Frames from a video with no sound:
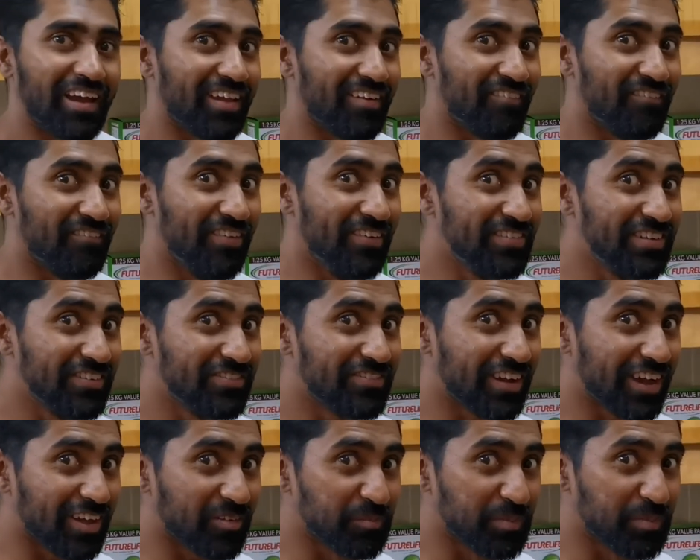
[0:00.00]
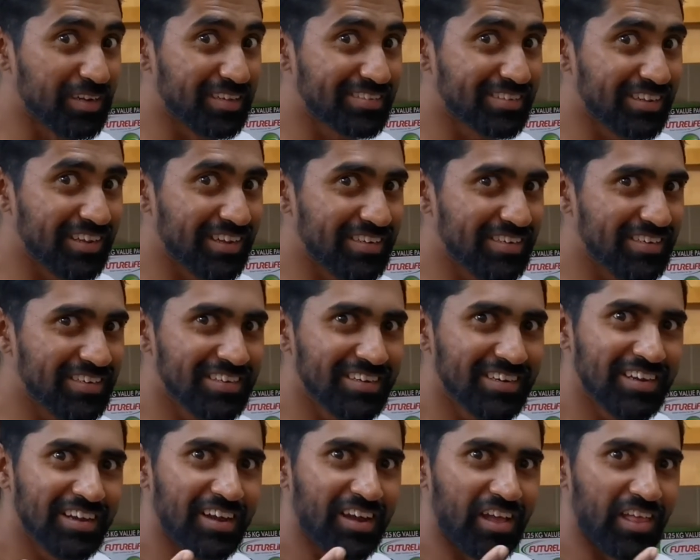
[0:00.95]
And 55 minutes
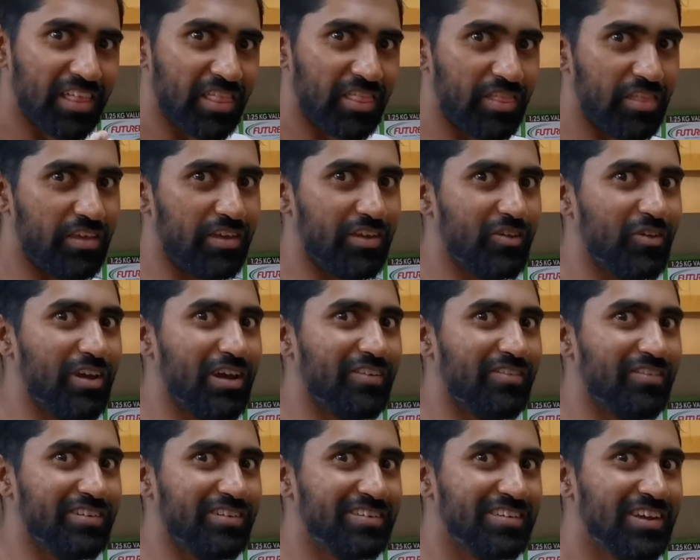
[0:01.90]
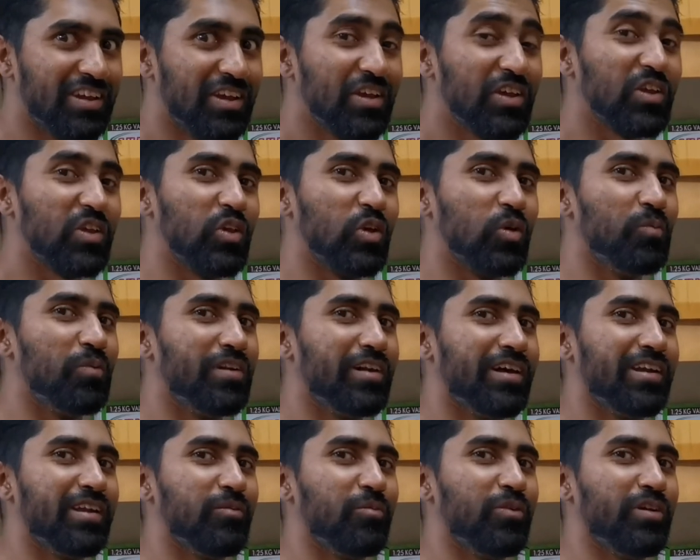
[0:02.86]
later, there you have it, your
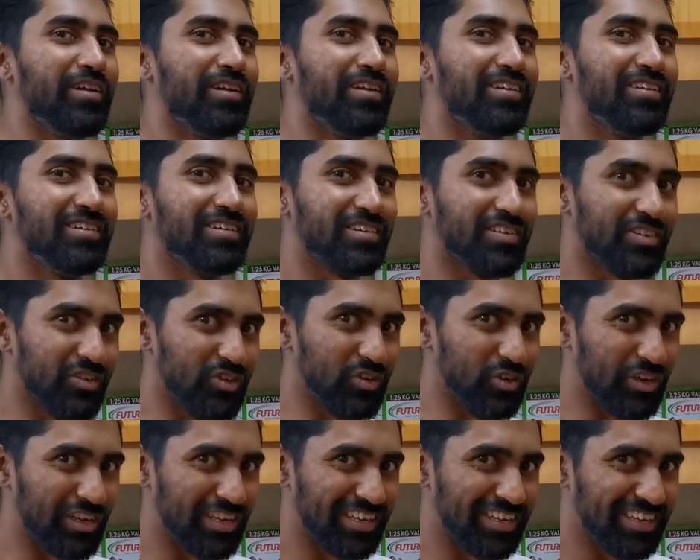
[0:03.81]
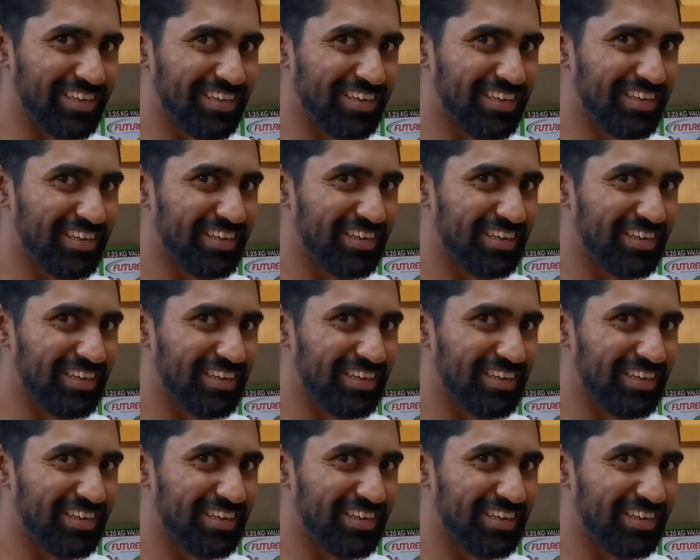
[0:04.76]
banana bread. Enjoy.